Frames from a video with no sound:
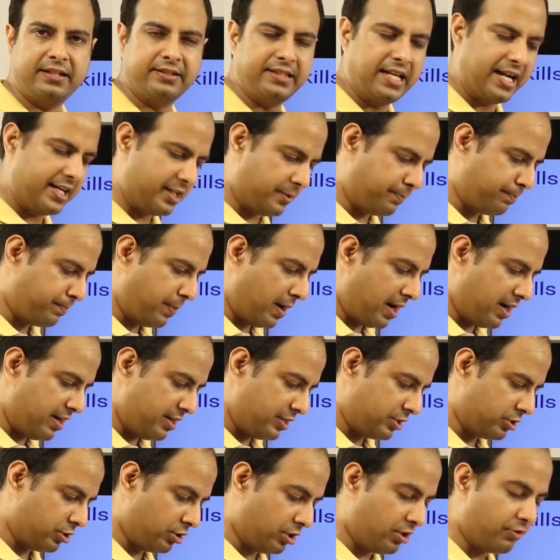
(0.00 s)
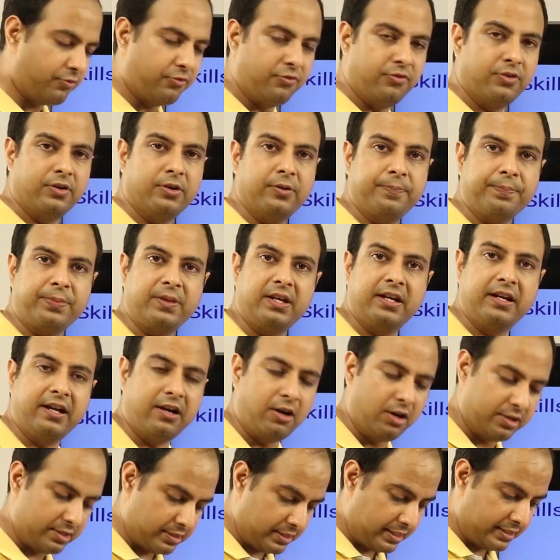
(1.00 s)
at that part of
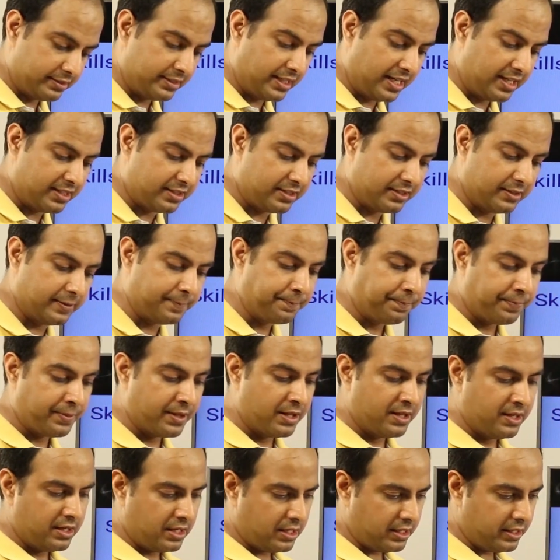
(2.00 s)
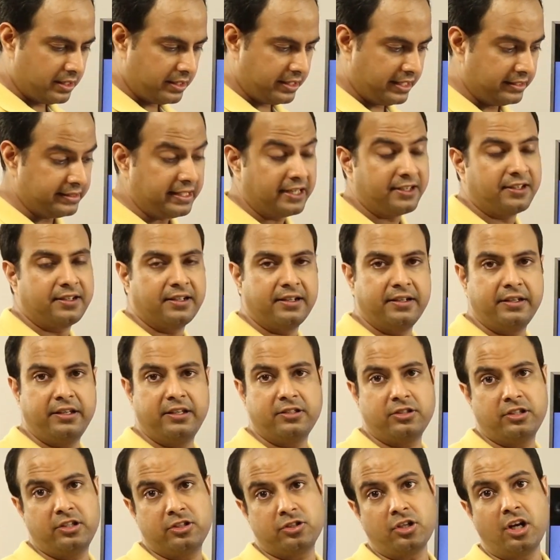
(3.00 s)
or at that uh, in that
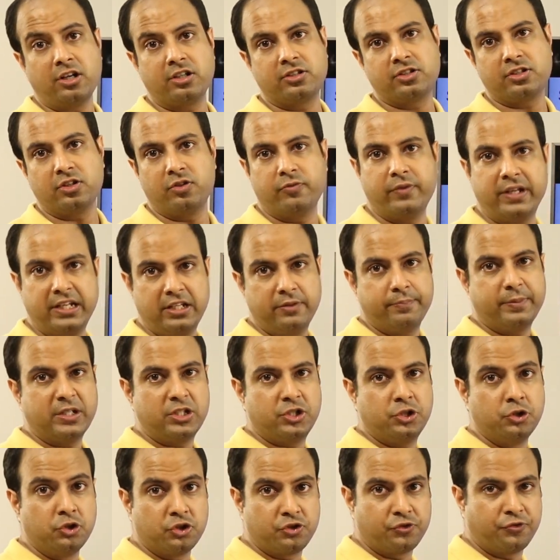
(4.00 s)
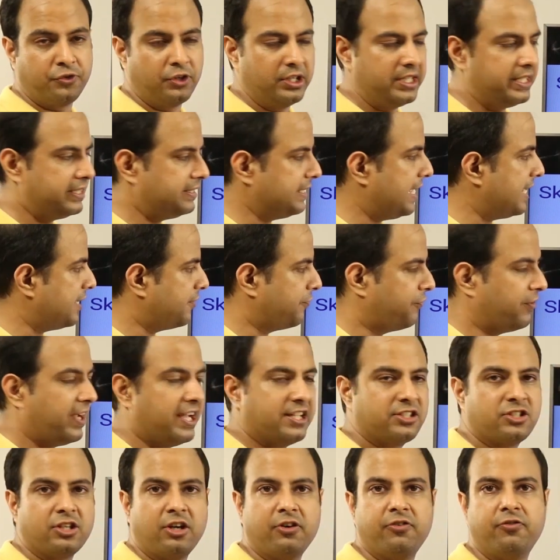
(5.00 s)
uh, is not so very much useful in that
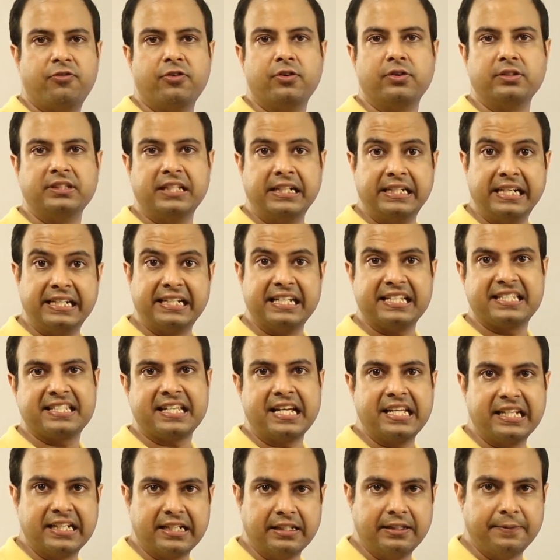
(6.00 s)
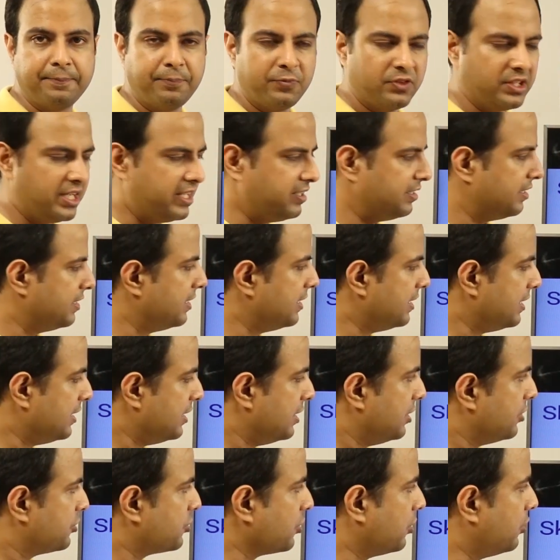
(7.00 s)
phase of the data cycle, right?
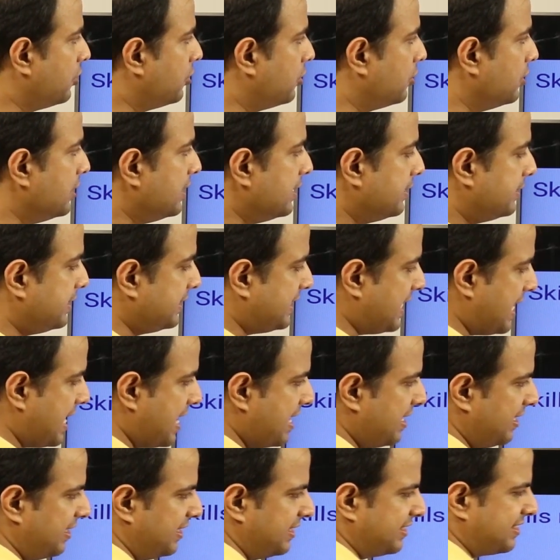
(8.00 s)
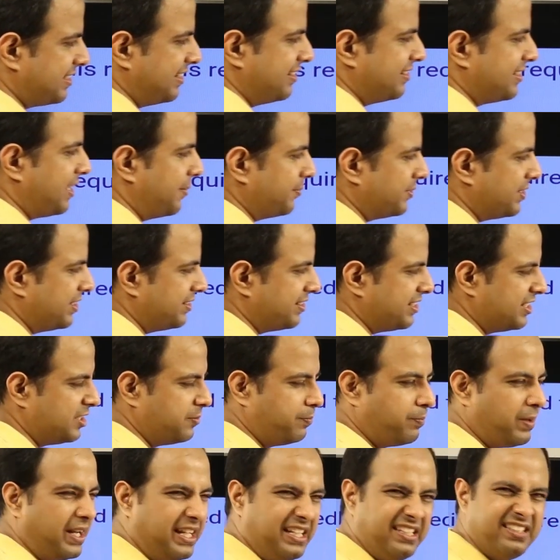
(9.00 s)
So data analyst in some senses
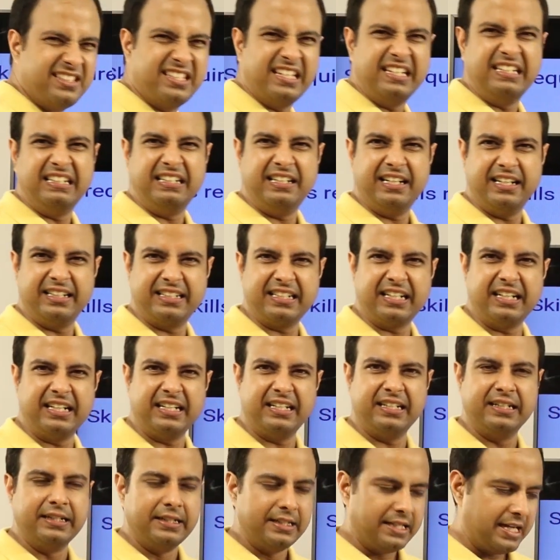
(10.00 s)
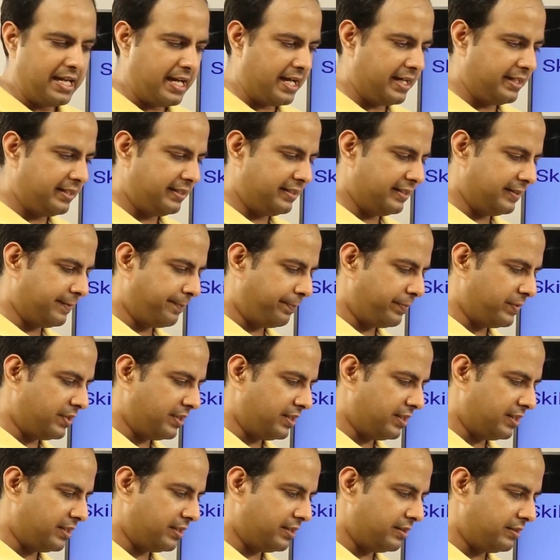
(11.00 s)
brings in data and um,
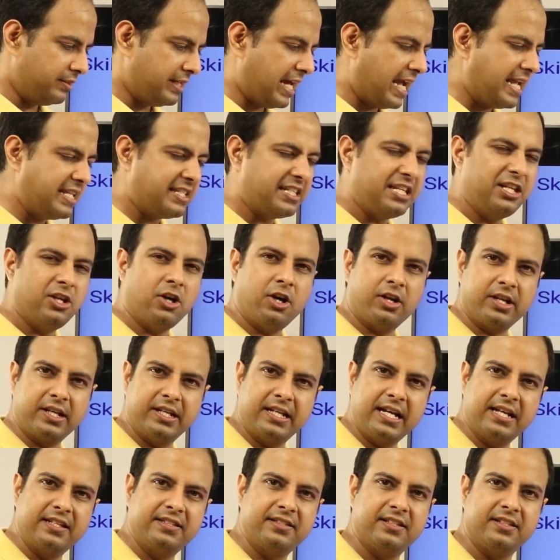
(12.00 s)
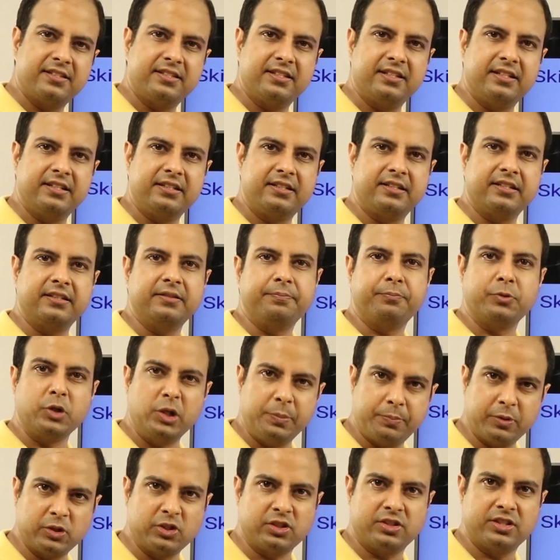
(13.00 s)
uh, nicely organizes it,
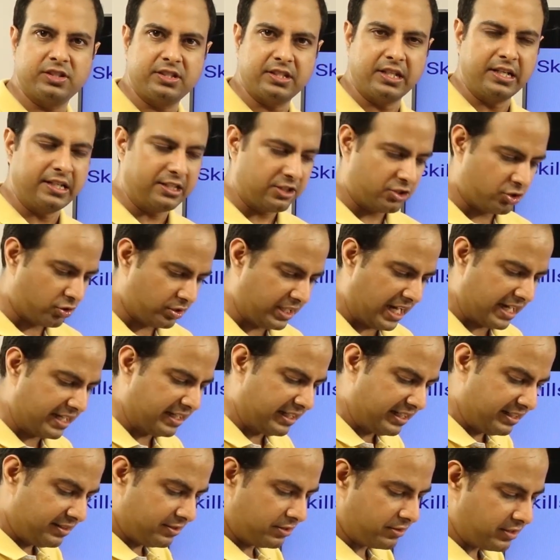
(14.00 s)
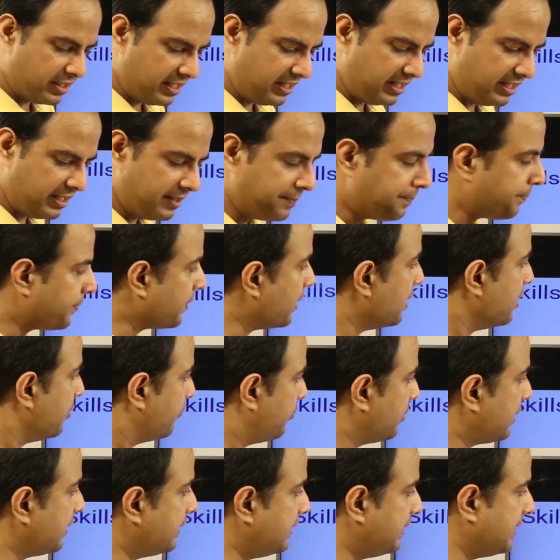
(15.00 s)
pre-processes it so that it is ready
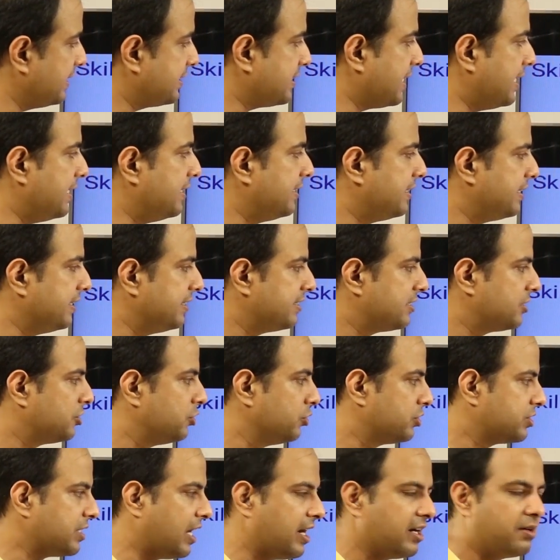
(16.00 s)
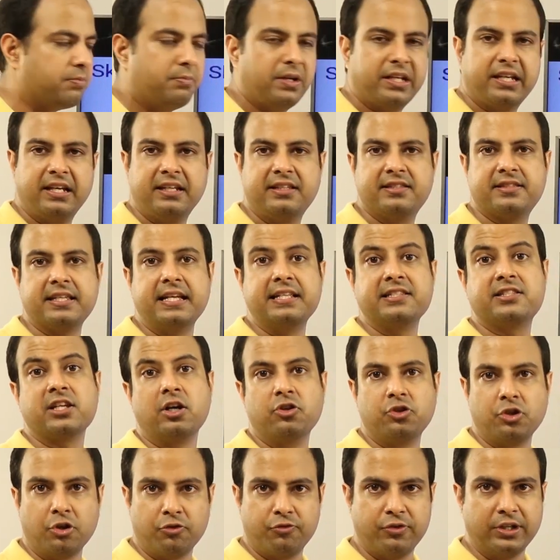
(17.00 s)
for a data scientist to start making sense
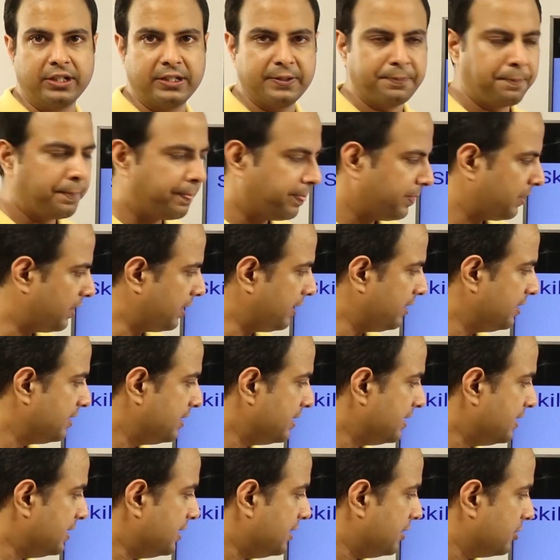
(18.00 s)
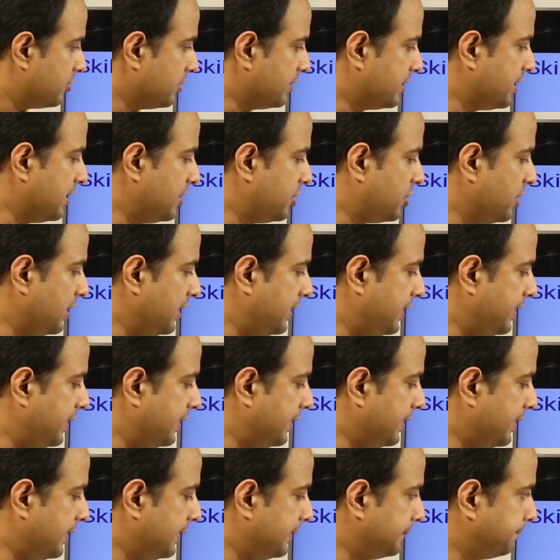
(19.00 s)
out of it. Okay, so
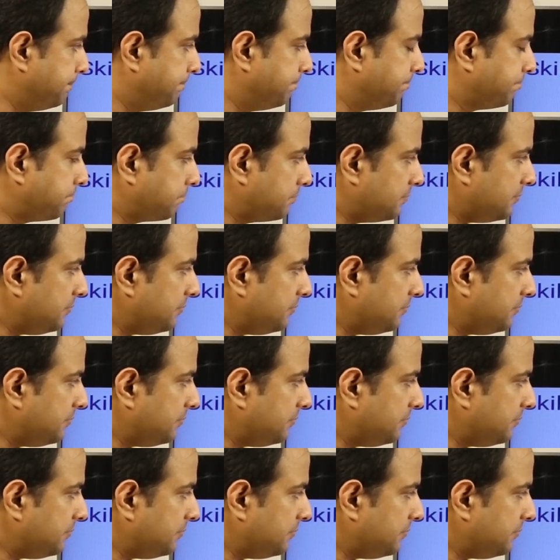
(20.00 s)
essentially. Um,